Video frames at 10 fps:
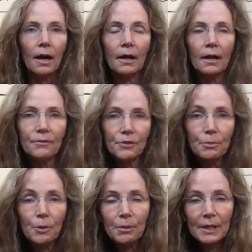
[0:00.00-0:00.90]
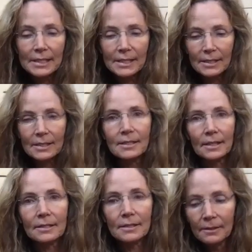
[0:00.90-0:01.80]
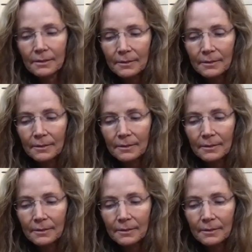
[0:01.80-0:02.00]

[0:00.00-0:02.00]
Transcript: a comfortable place to sit.